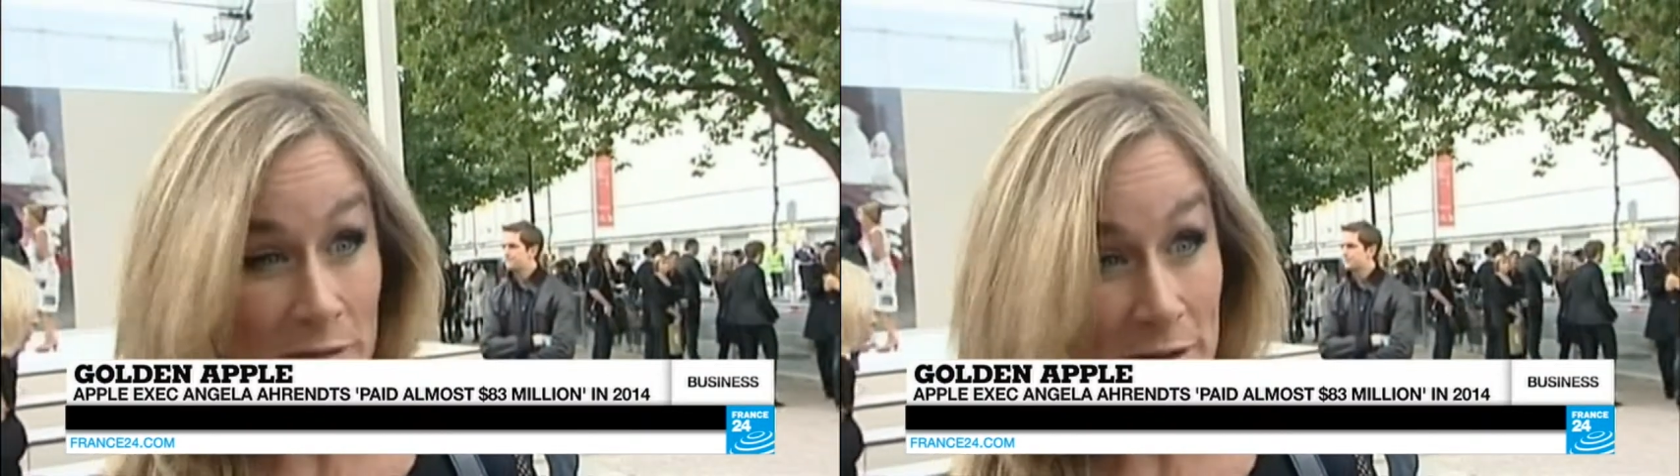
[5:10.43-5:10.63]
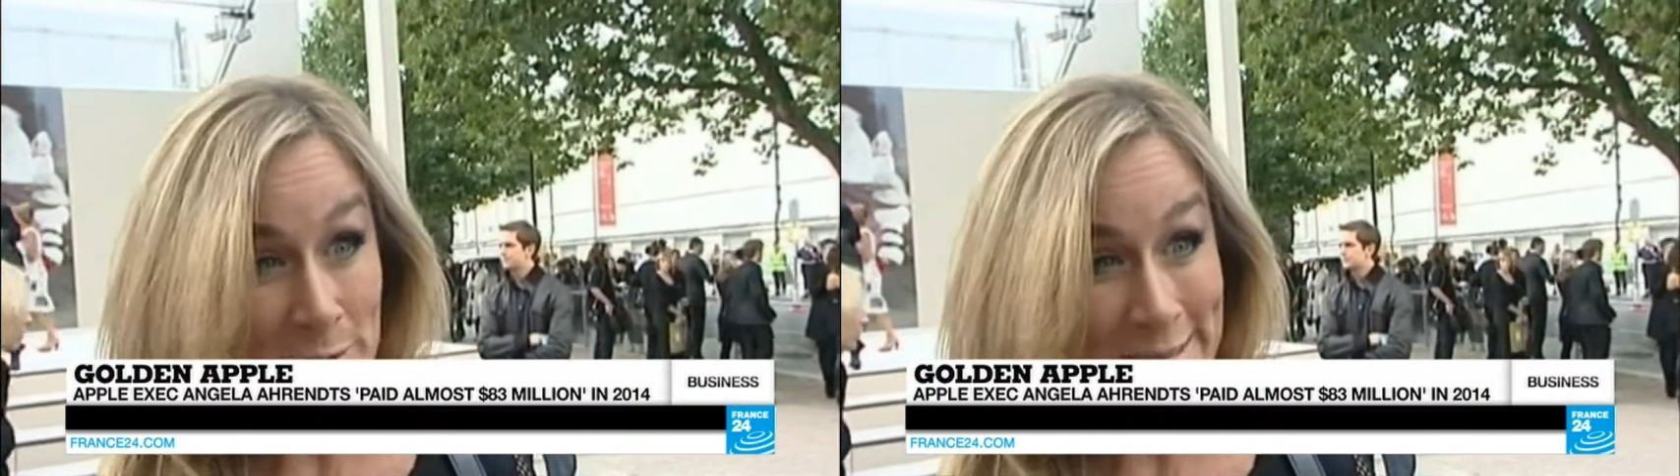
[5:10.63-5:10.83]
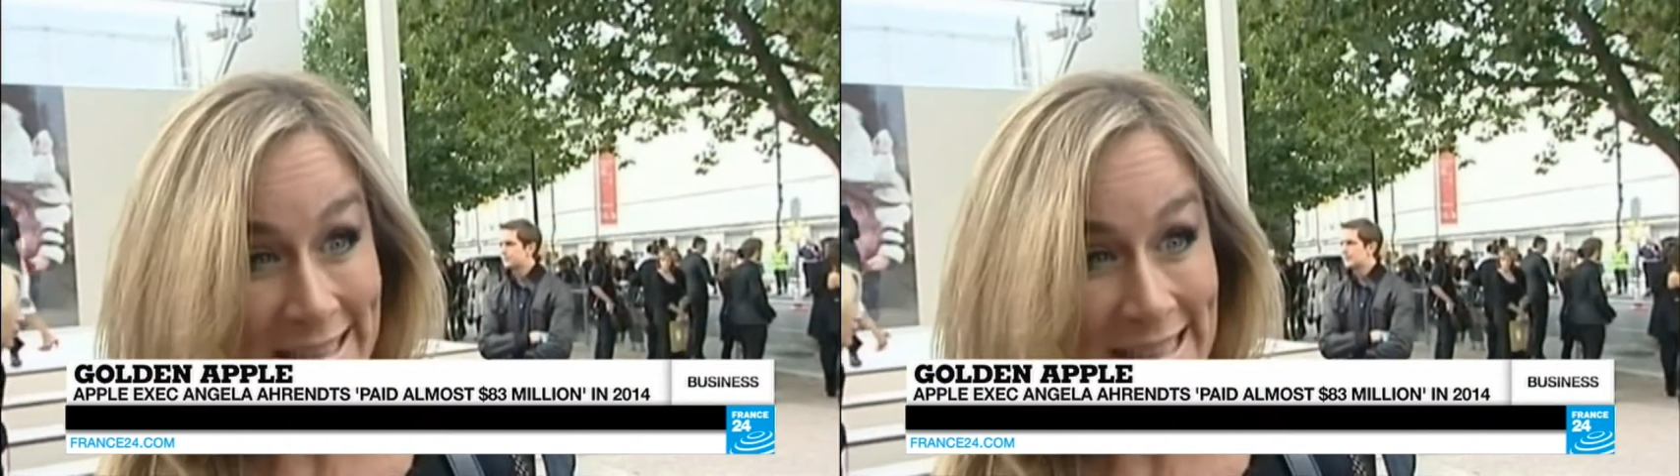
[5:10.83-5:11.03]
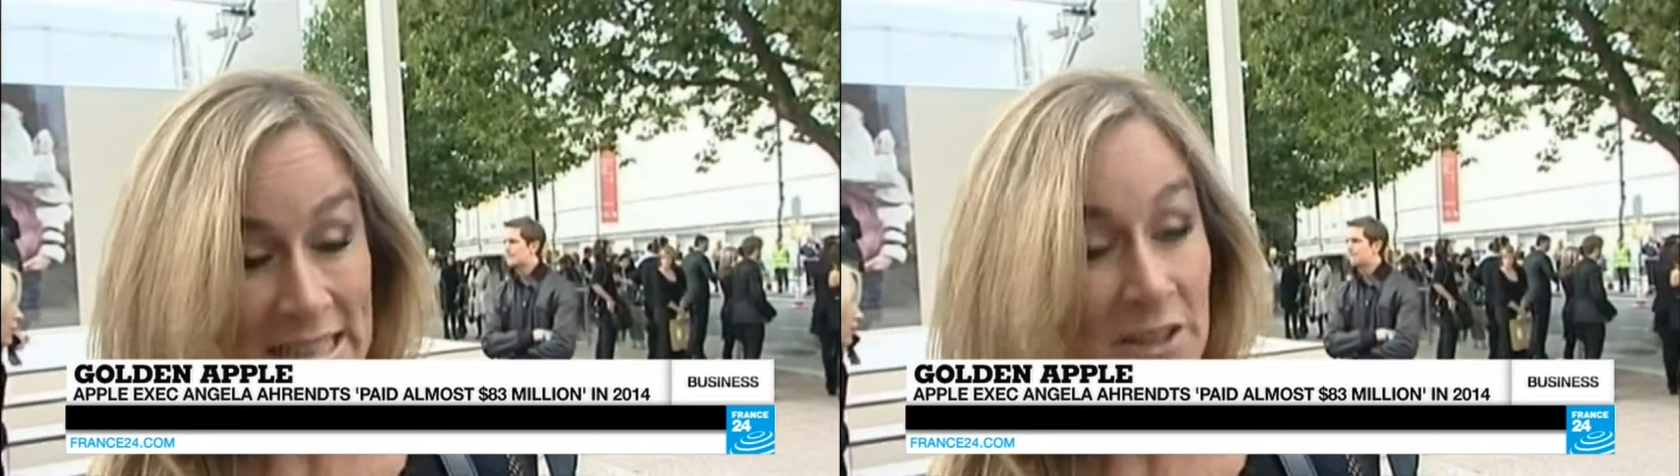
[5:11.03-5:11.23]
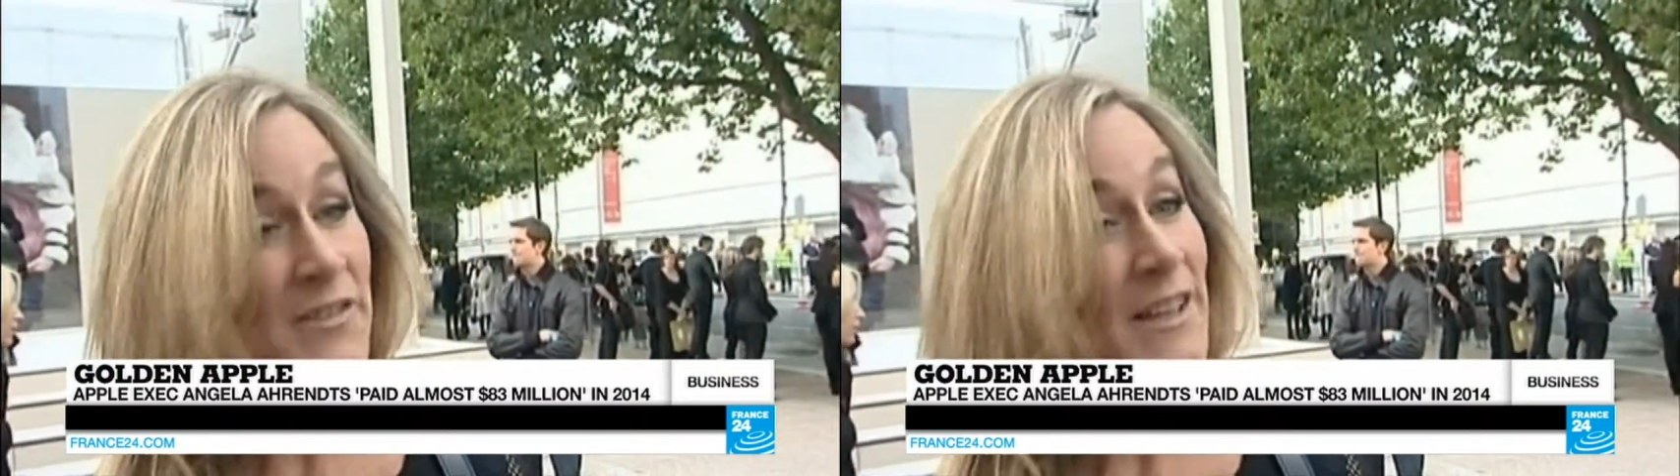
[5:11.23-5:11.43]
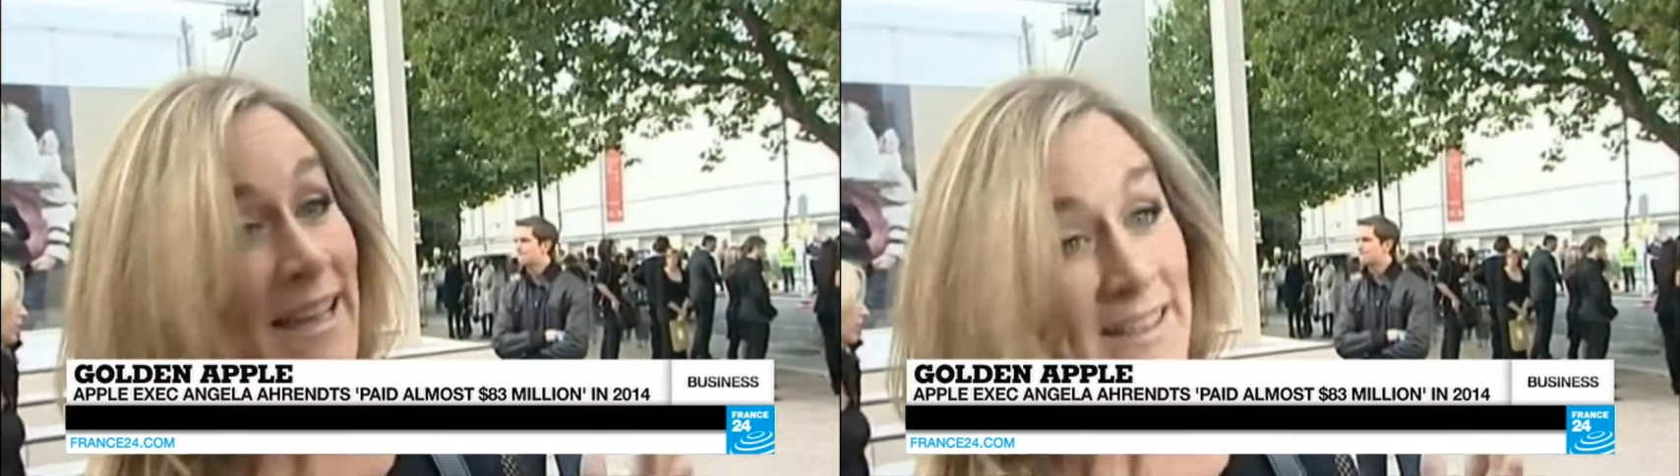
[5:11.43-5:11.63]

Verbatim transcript: compared to Tim Cook,